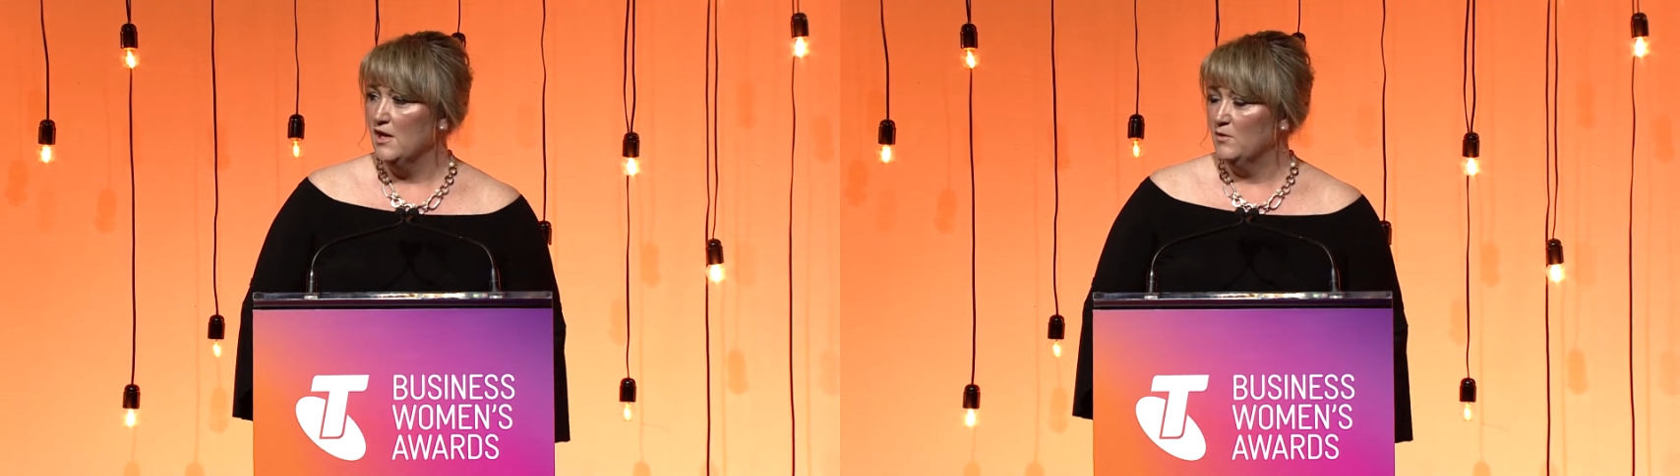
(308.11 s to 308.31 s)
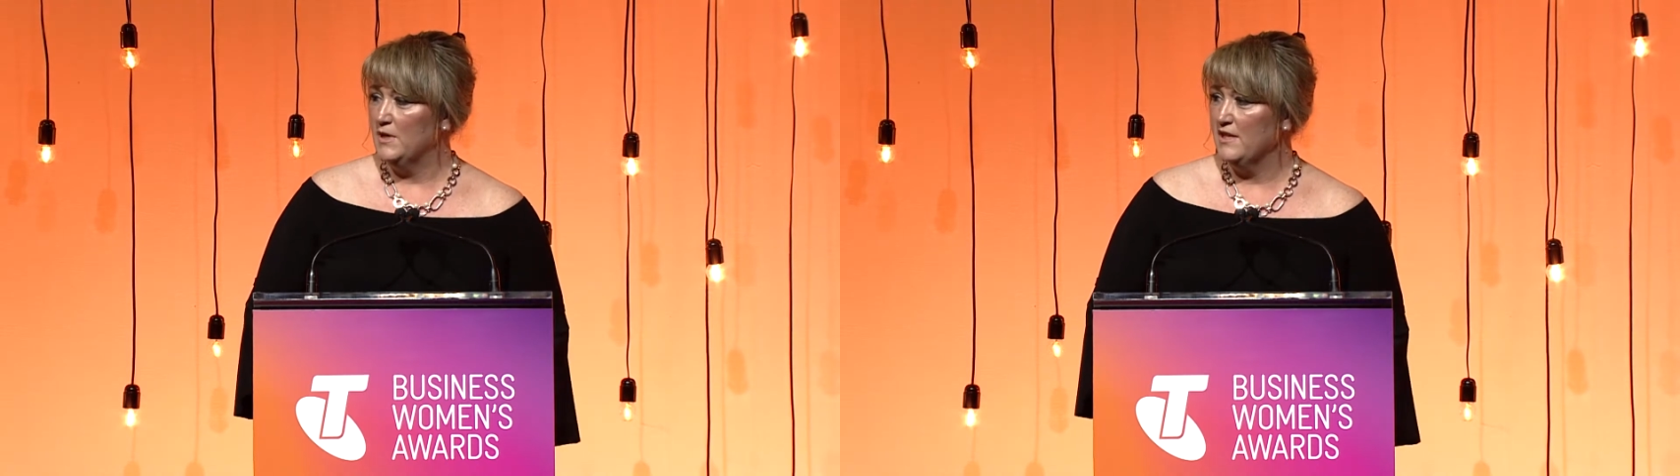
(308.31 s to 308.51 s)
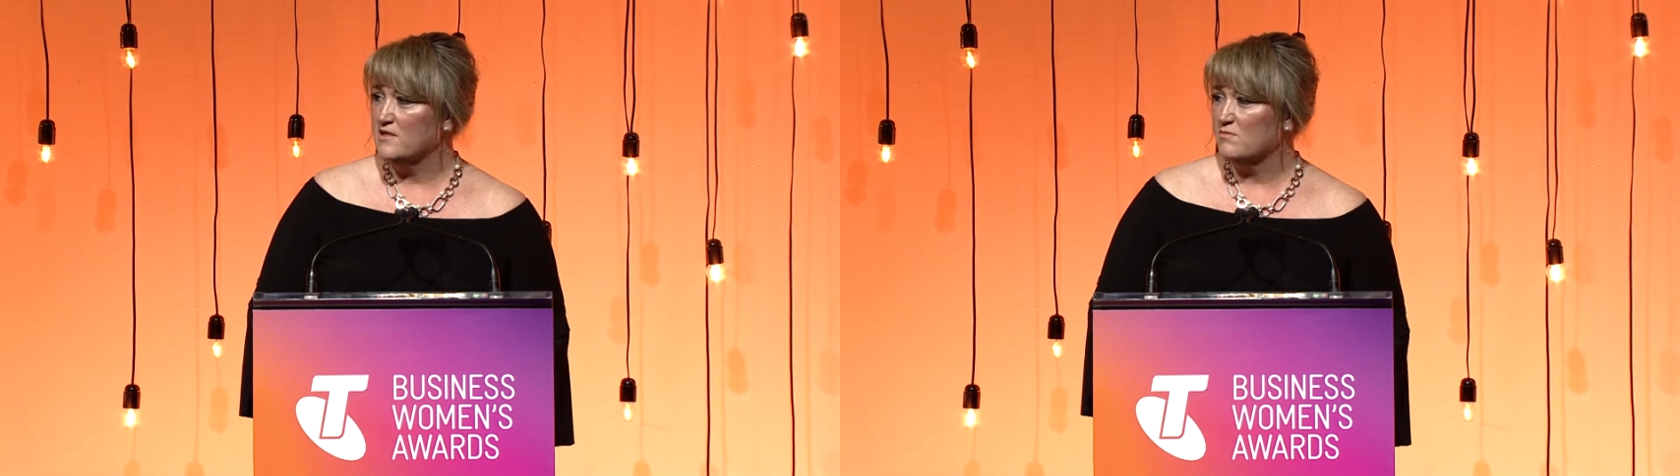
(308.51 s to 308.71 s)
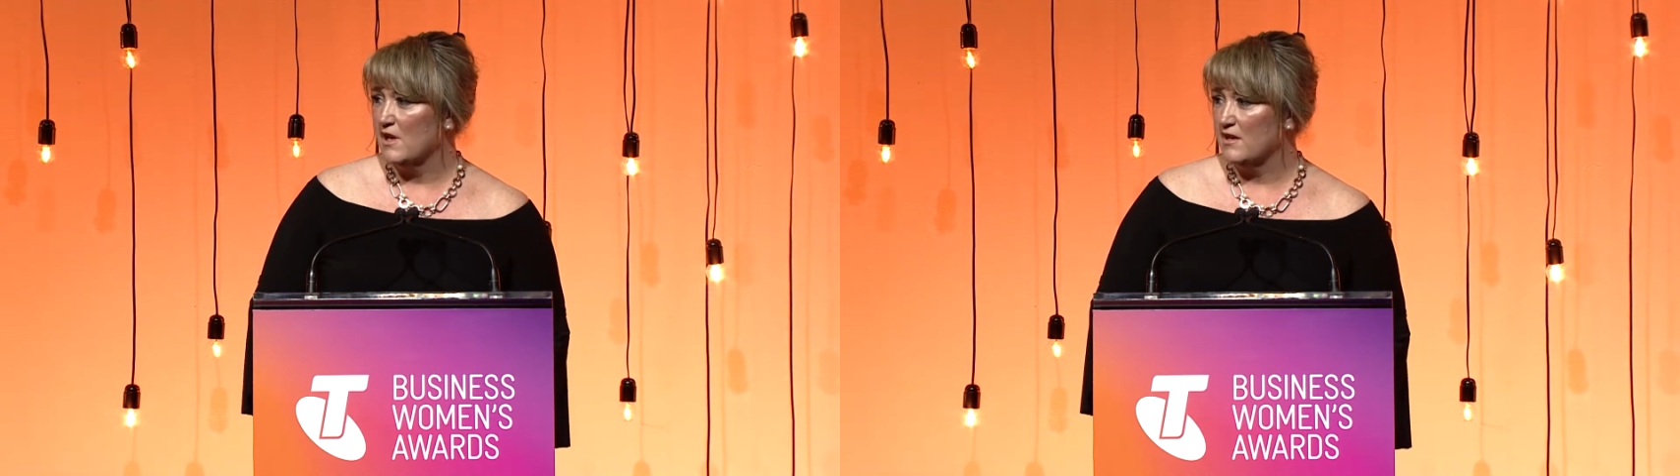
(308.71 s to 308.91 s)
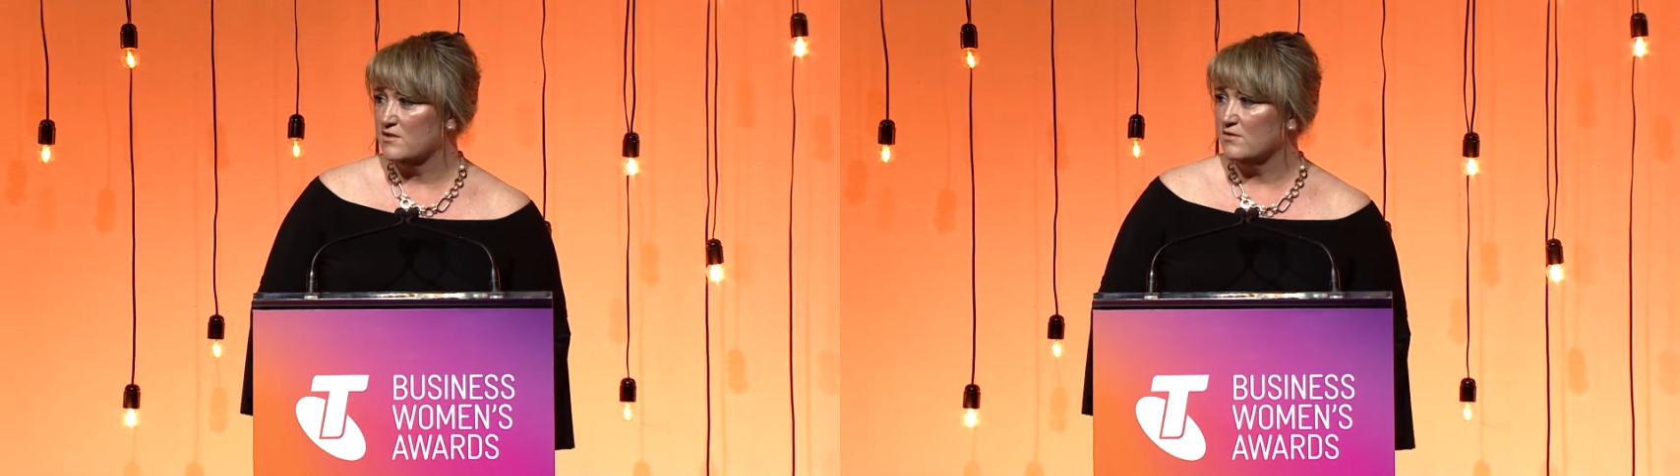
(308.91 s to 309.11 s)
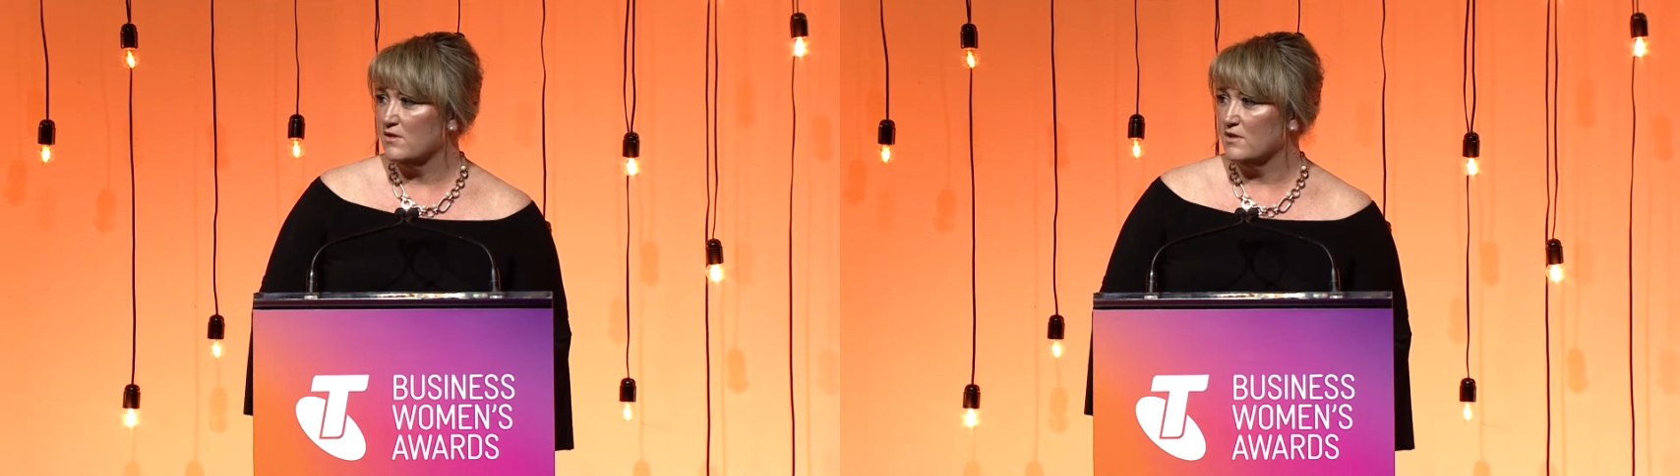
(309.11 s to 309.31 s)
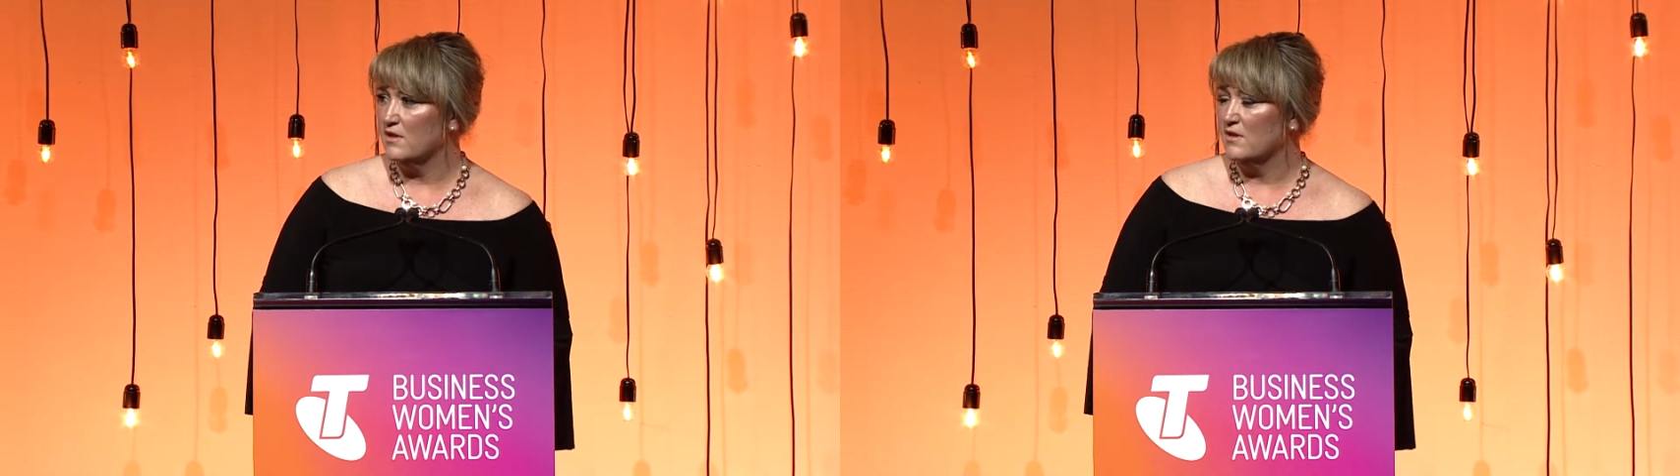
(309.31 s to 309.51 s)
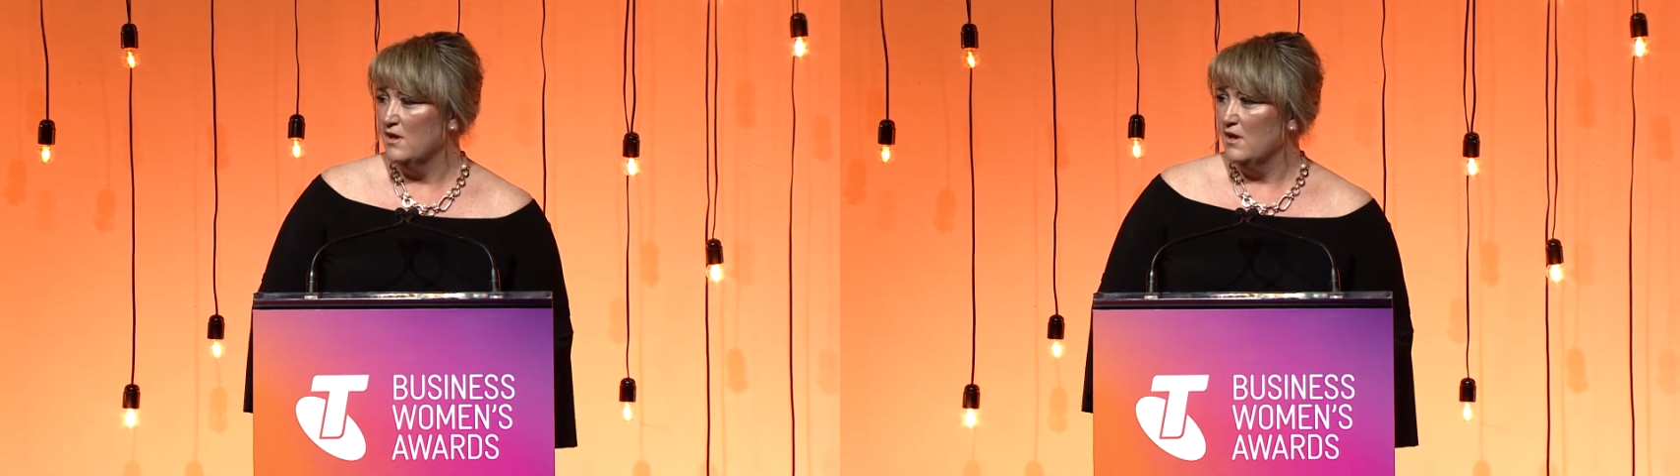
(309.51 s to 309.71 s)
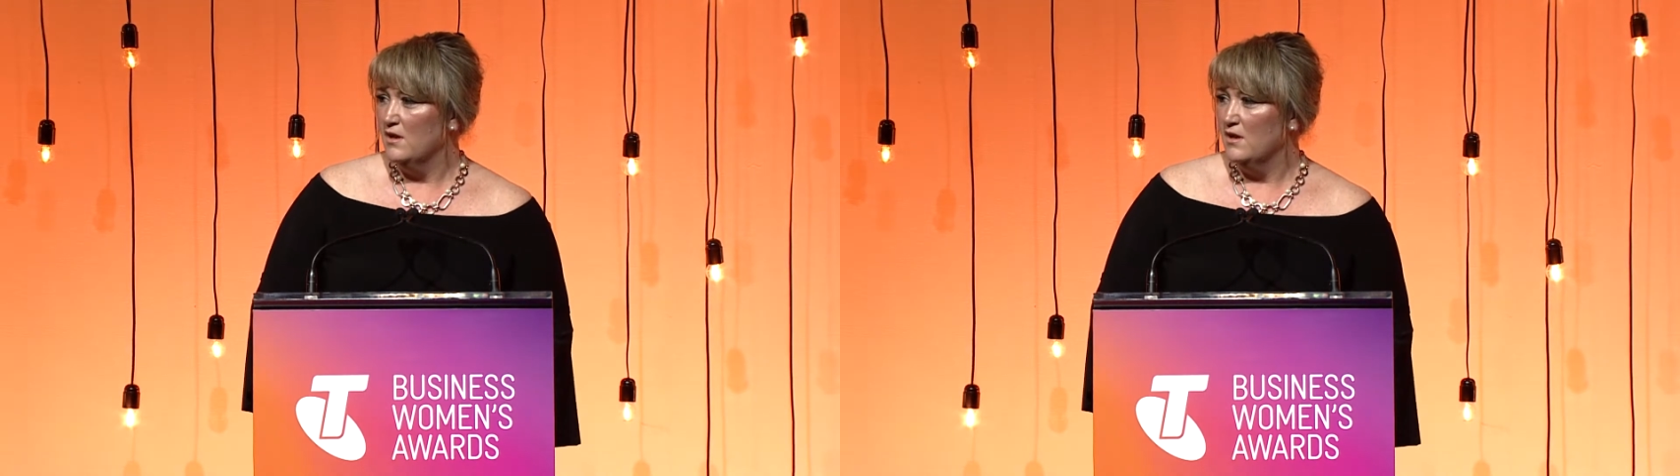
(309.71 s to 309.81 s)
we need to make sure that